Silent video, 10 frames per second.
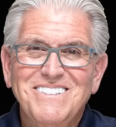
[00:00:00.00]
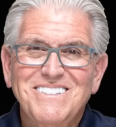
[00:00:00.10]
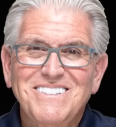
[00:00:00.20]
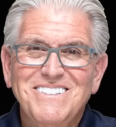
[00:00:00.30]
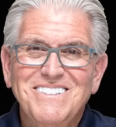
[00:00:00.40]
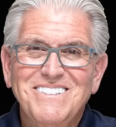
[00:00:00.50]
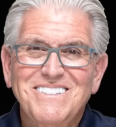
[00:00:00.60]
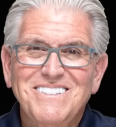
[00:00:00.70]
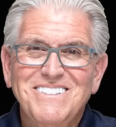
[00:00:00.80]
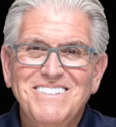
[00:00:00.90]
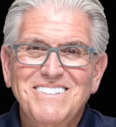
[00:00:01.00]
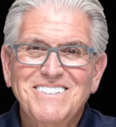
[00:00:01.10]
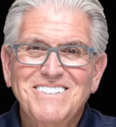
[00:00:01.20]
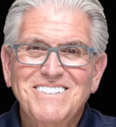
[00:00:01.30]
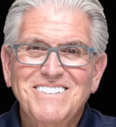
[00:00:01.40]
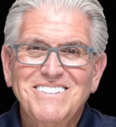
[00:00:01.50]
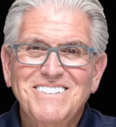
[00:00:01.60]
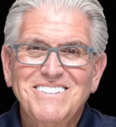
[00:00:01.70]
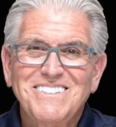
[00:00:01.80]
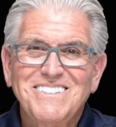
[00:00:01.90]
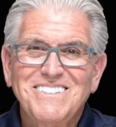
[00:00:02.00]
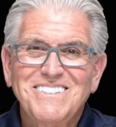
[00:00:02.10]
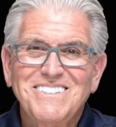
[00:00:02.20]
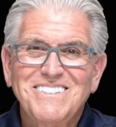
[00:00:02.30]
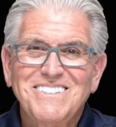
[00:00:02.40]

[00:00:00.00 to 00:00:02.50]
(no one is talking)